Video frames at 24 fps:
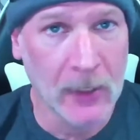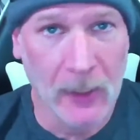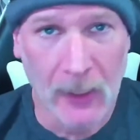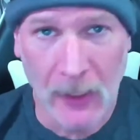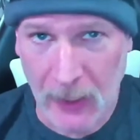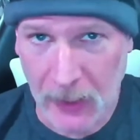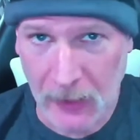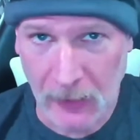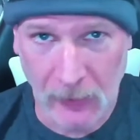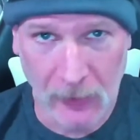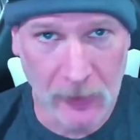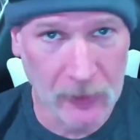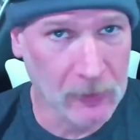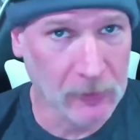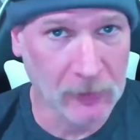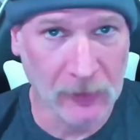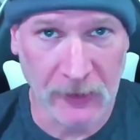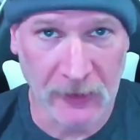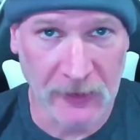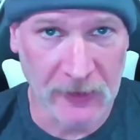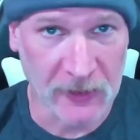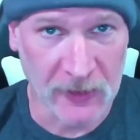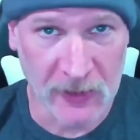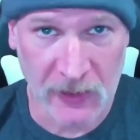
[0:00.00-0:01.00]
I
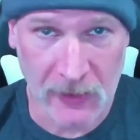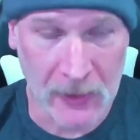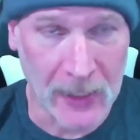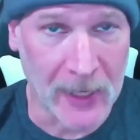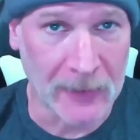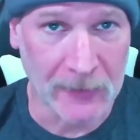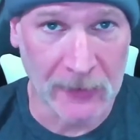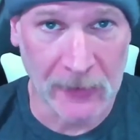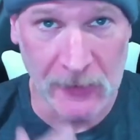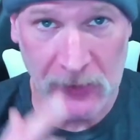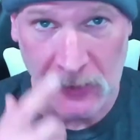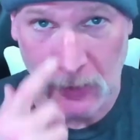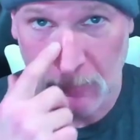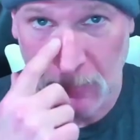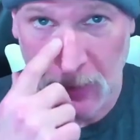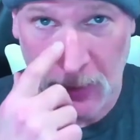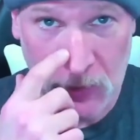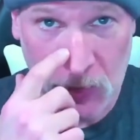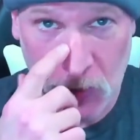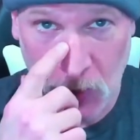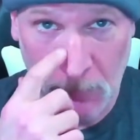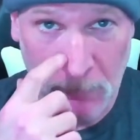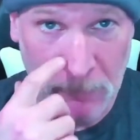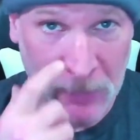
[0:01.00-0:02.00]
literally just slide this in my
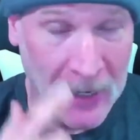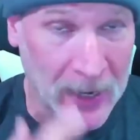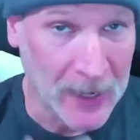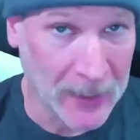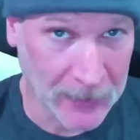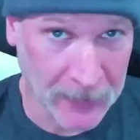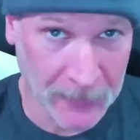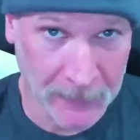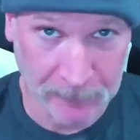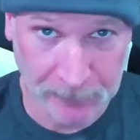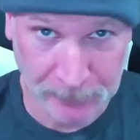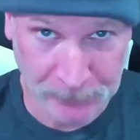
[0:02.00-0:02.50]
gym pocket,